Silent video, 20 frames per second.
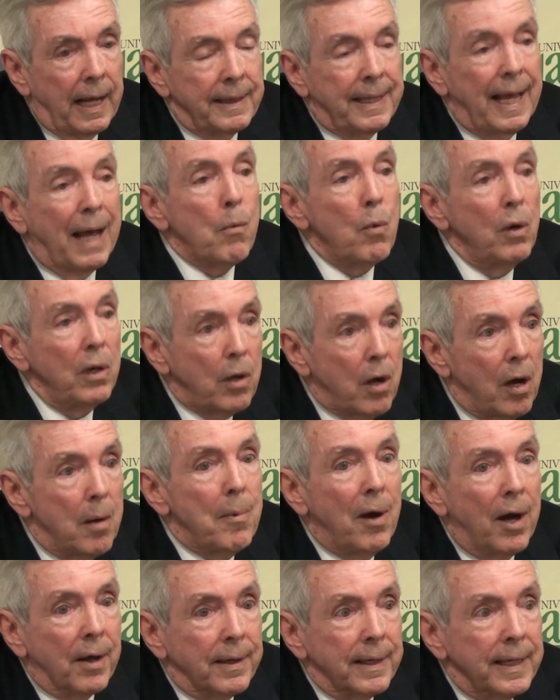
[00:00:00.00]
That will
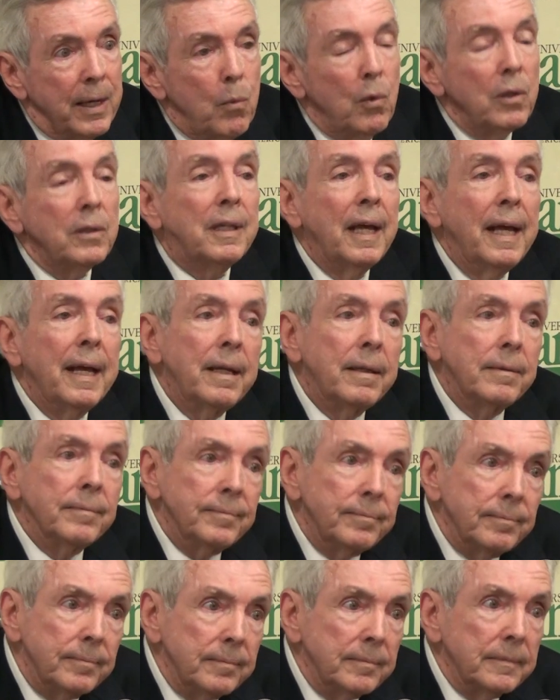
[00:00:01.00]
come on. It will take,
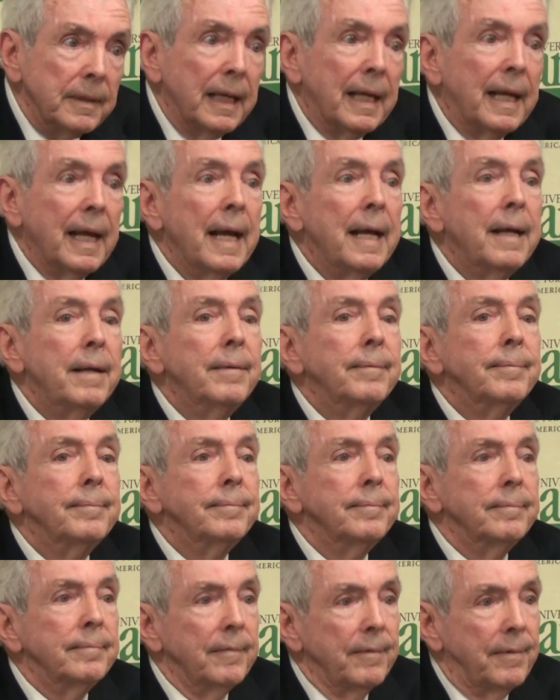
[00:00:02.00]
again,
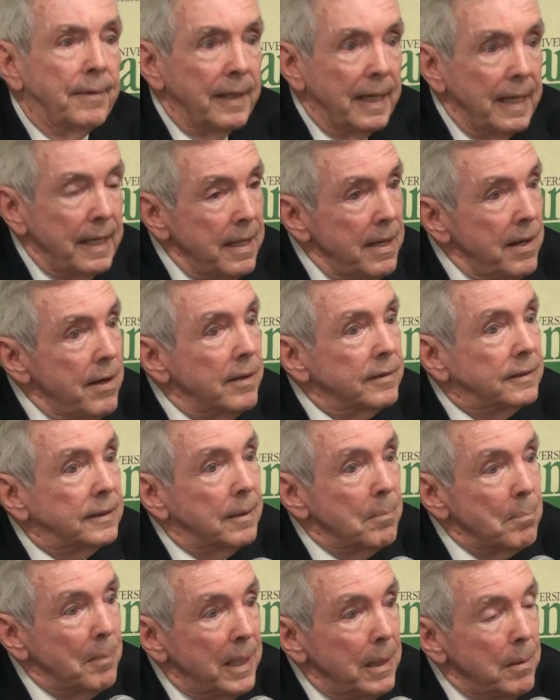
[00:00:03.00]
3 years
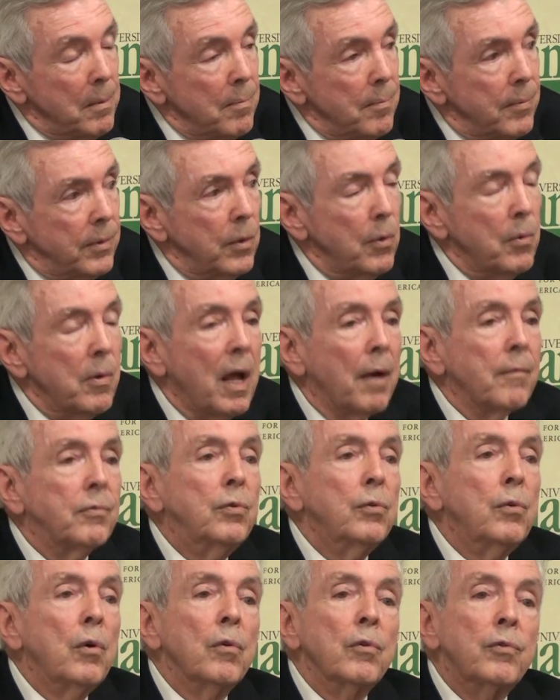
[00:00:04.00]
at minimum. You would
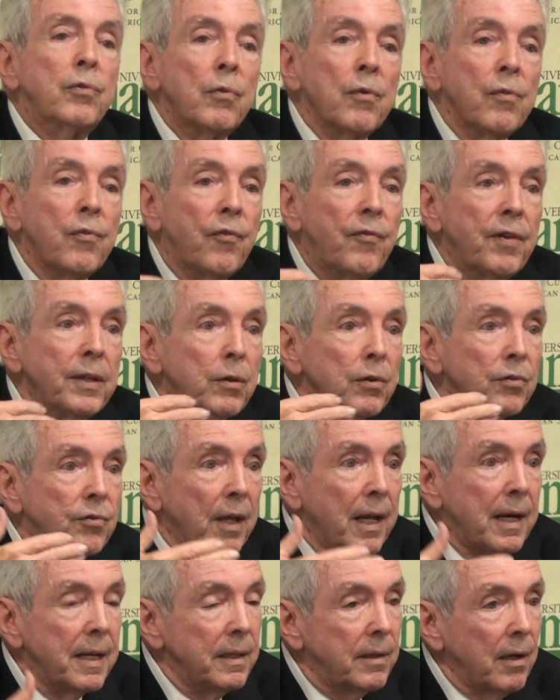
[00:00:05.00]
have to go through
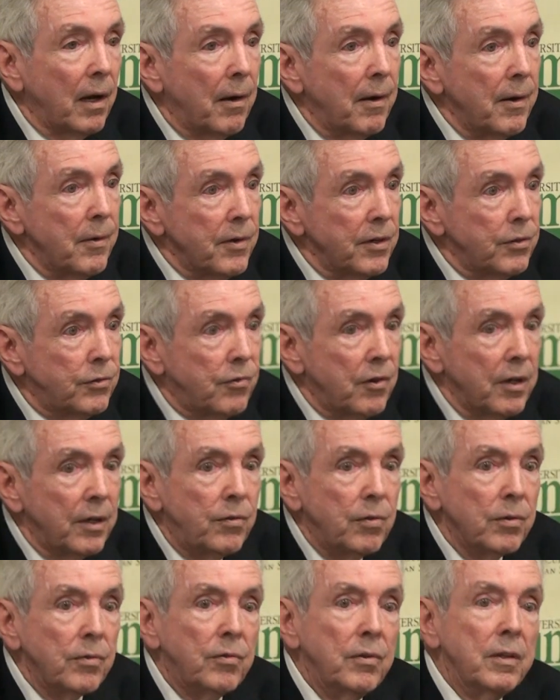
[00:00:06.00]
phytosanitary
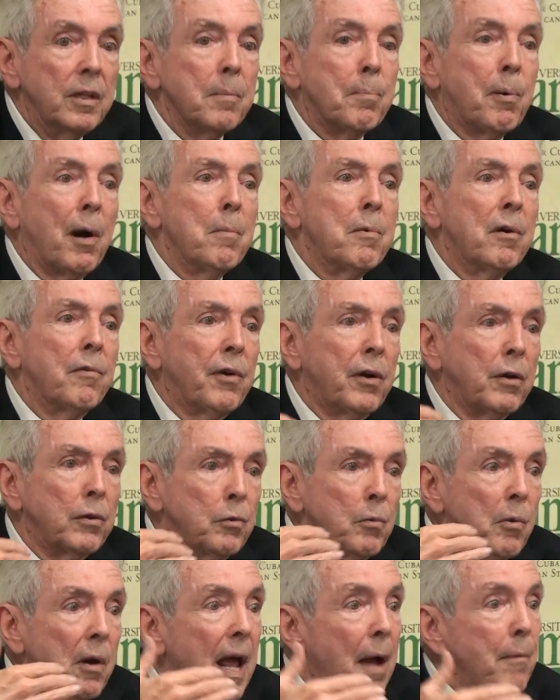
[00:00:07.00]
restrictions. The primary
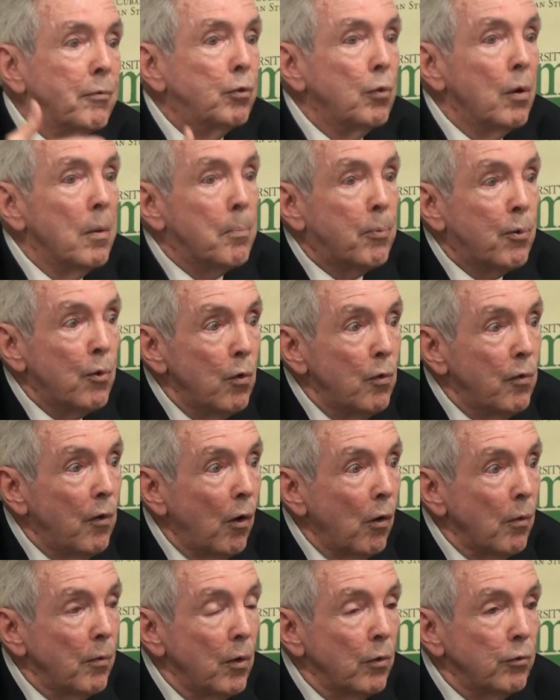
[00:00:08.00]
secretary would have to approve
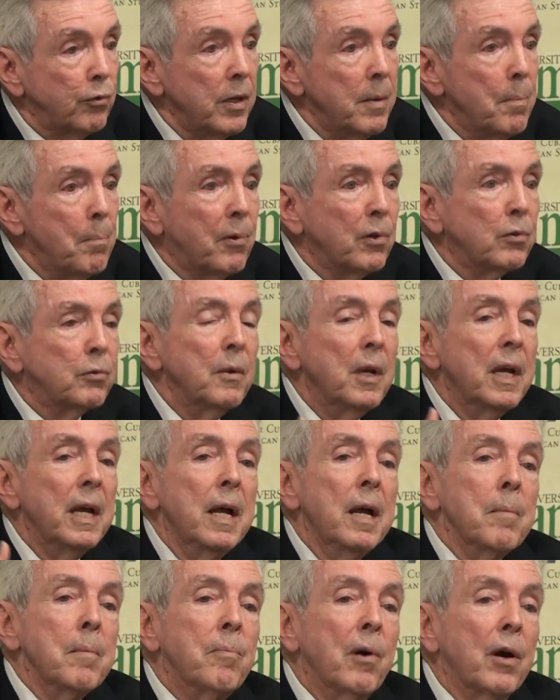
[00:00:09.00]
all of those imports.
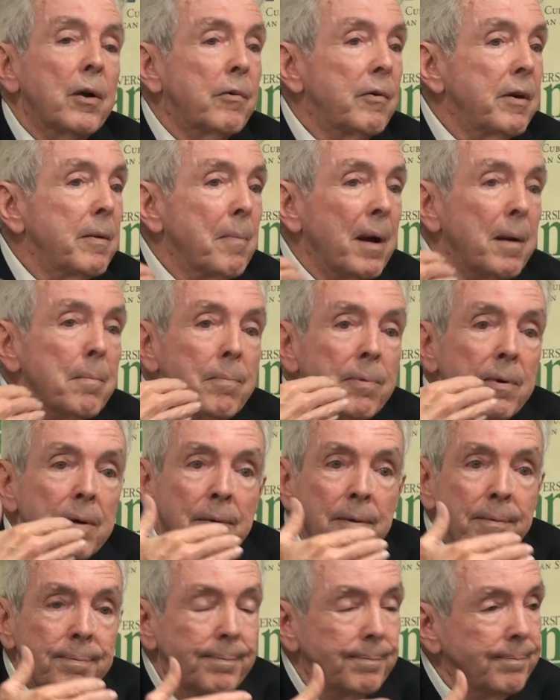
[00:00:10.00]
But
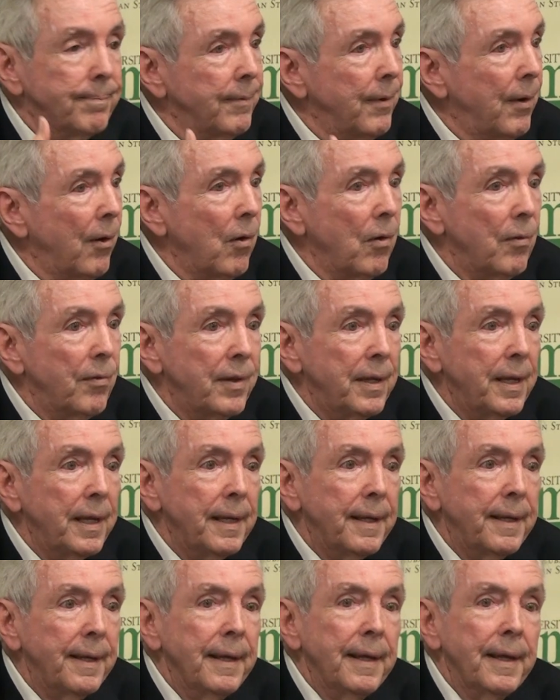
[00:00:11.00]
remember all of
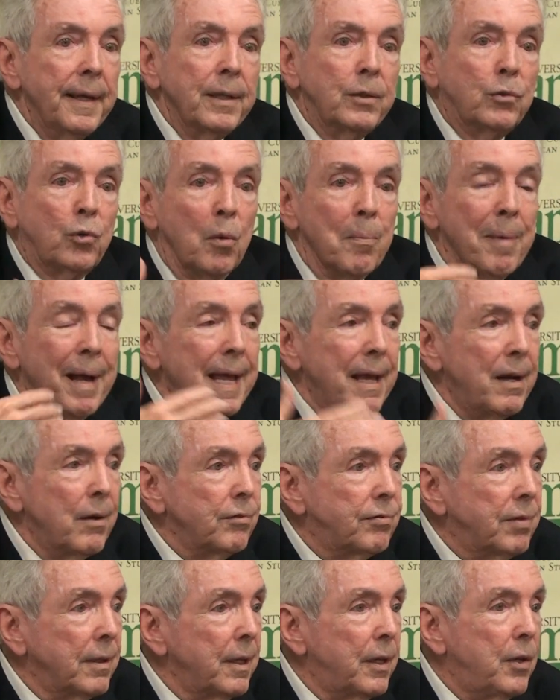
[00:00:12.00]
the
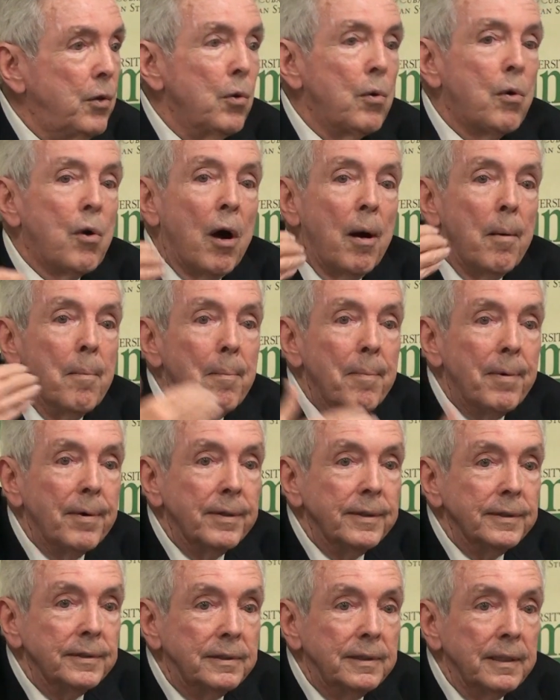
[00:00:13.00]
tomatoes and
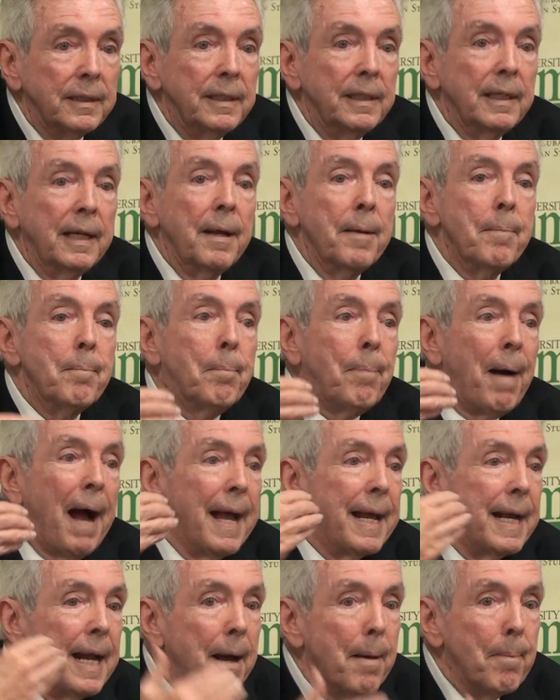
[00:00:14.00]
cucumbers and
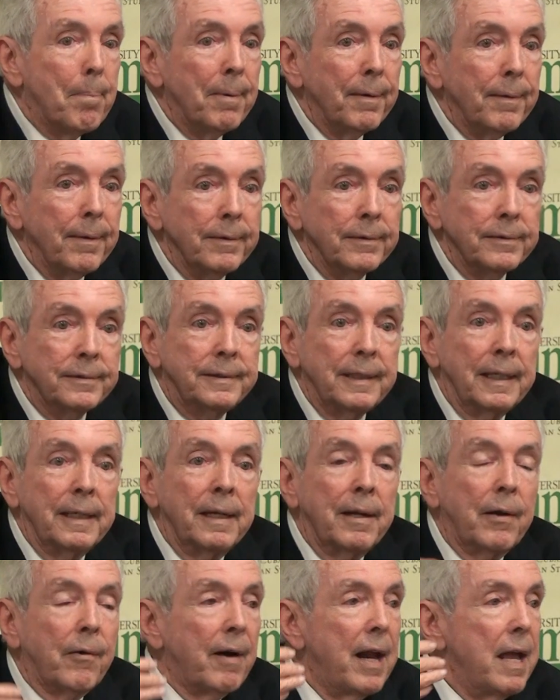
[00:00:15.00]
pineapples
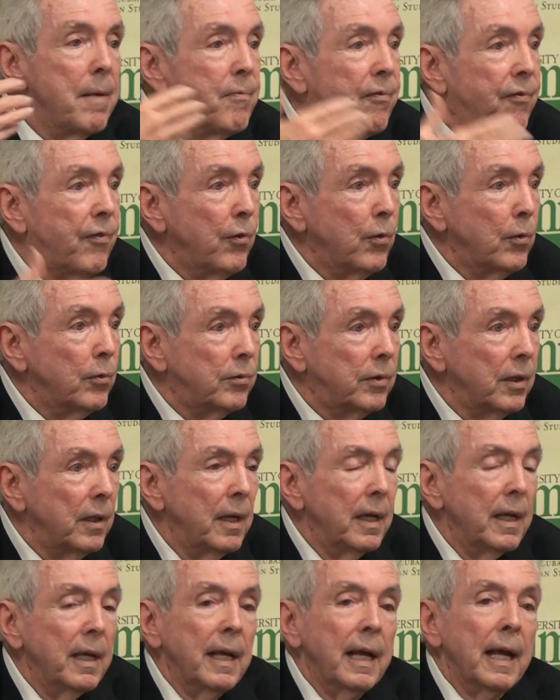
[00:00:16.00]
and grapefruit,
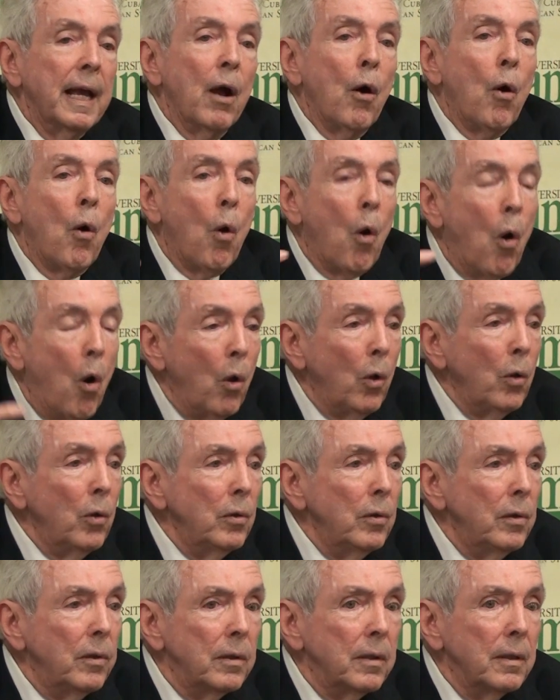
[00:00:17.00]

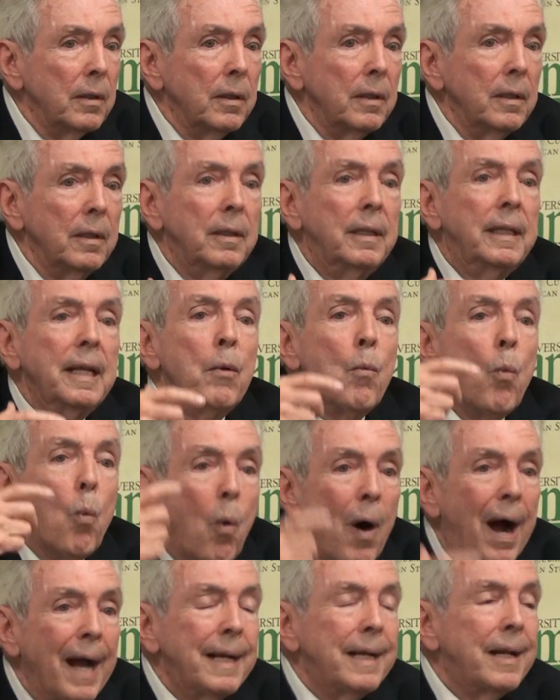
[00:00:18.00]
all the
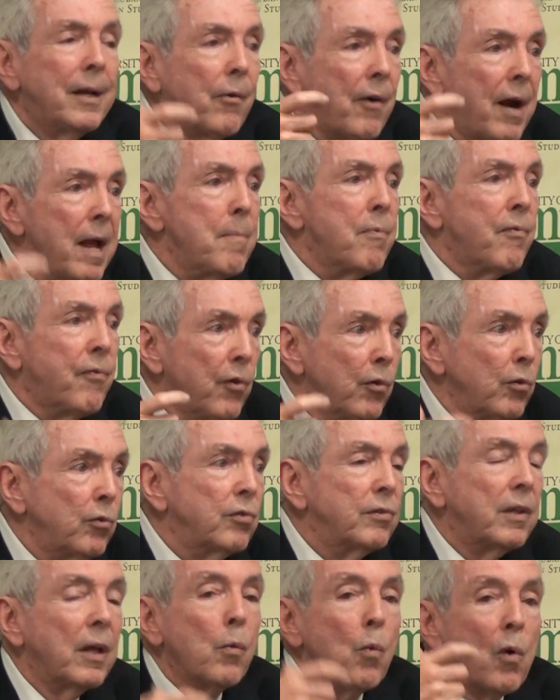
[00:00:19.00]
white
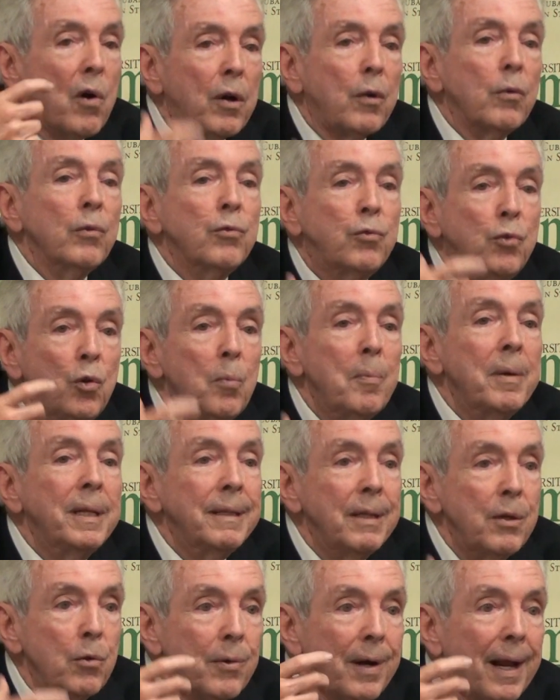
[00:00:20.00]
grapefruits that were consumed
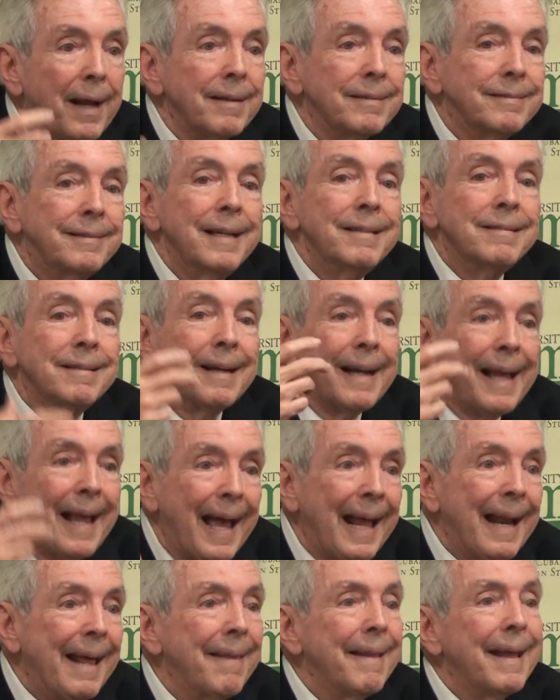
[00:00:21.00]
in the United States and
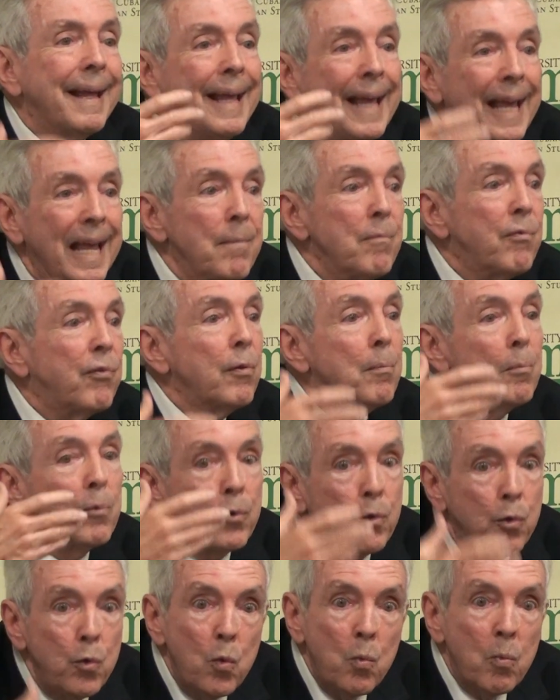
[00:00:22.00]
Canada came
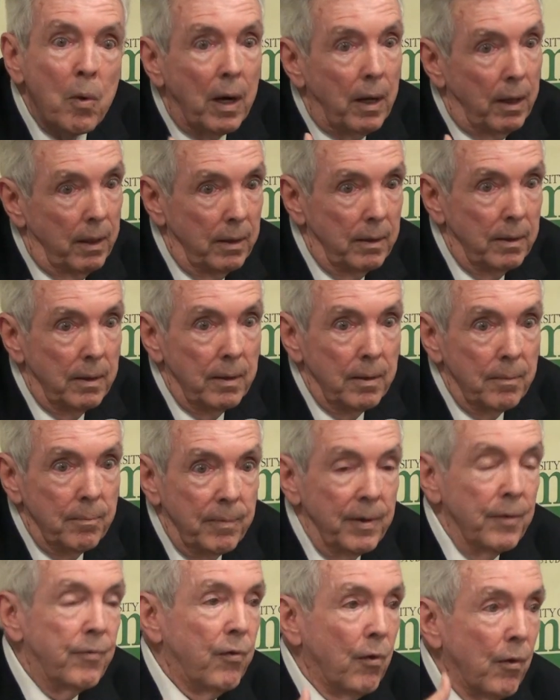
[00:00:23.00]
from Cuba
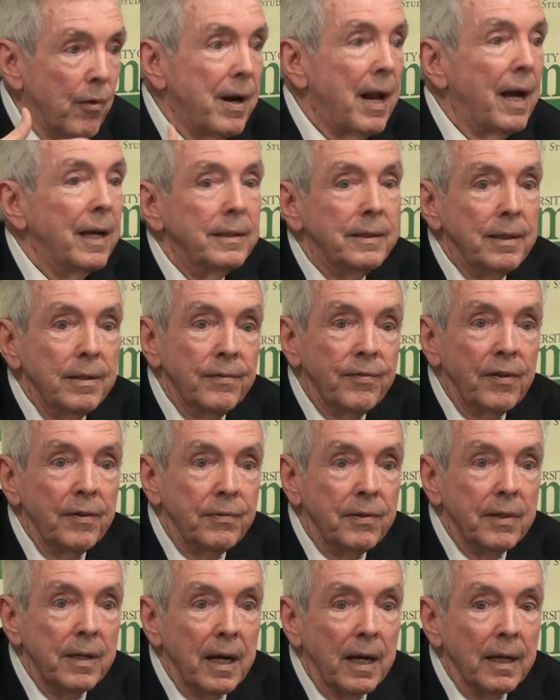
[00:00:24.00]
before
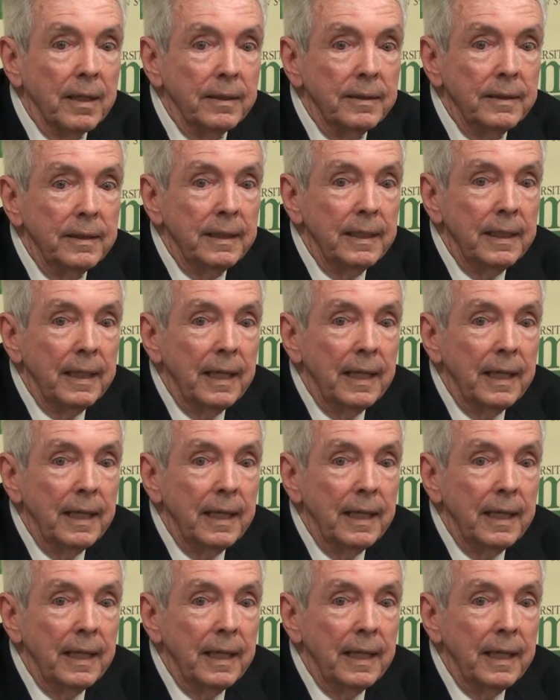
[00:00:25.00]
1959.